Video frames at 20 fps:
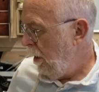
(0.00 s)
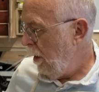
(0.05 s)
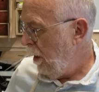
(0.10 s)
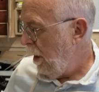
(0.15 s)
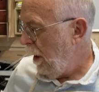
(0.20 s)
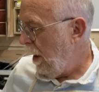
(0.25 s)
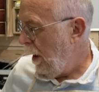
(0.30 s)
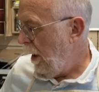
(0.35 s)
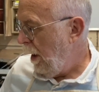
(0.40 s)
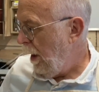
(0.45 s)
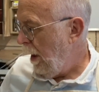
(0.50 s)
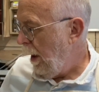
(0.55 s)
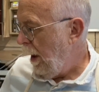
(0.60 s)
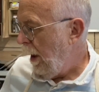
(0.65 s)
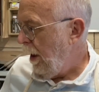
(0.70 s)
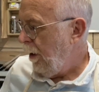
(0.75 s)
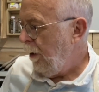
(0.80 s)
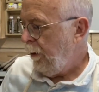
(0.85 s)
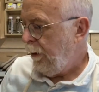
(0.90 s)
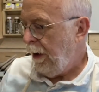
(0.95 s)

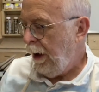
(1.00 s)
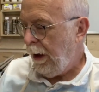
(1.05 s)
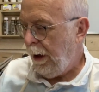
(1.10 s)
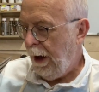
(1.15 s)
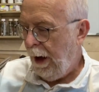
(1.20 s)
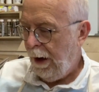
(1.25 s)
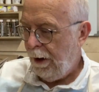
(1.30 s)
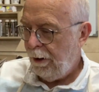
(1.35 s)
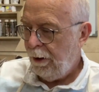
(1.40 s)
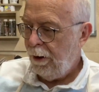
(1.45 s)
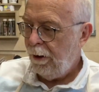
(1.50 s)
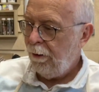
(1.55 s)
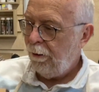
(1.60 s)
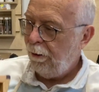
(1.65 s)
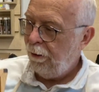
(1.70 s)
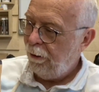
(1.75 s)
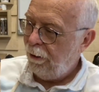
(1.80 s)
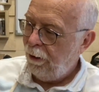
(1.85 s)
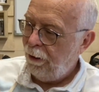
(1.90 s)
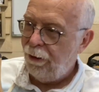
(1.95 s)
And again,
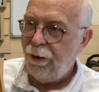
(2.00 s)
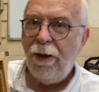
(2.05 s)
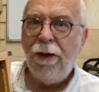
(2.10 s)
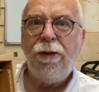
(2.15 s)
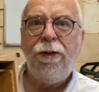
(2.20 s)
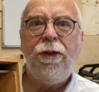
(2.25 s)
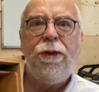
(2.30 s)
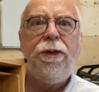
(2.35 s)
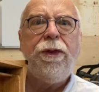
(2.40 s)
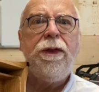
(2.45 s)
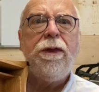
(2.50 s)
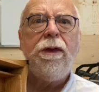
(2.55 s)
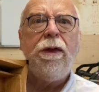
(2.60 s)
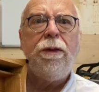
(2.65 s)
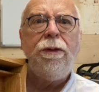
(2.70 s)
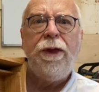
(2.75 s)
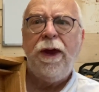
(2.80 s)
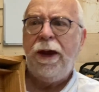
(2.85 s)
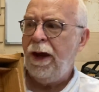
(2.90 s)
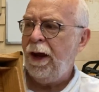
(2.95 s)

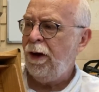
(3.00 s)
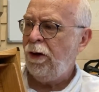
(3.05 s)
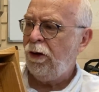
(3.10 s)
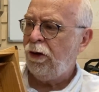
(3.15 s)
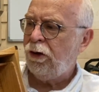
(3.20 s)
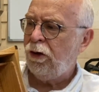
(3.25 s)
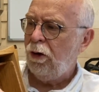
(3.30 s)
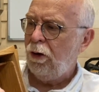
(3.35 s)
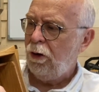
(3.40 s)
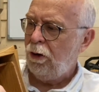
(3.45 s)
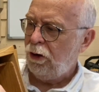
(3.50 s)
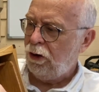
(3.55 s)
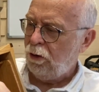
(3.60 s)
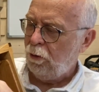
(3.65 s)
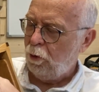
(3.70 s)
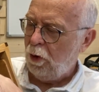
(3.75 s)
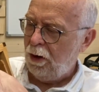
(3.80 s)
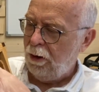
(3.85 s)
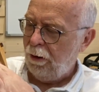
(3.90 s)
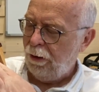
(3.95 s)
the inserts
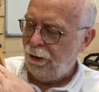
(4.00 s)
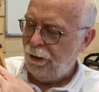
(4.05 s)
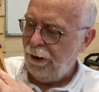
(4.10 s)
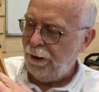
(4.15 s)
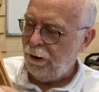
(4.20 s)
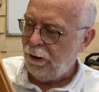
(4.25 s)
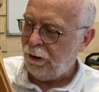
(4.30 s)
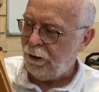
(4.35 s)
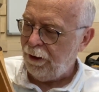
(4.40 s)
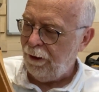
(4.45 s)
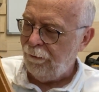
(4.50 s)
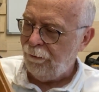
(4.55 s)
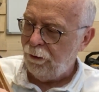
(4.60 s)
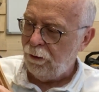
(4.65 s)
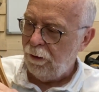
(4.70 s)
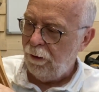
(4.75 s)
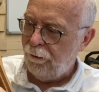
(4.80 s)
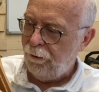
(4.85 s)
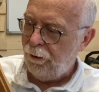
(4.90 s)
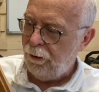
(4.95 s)
were a thin sliver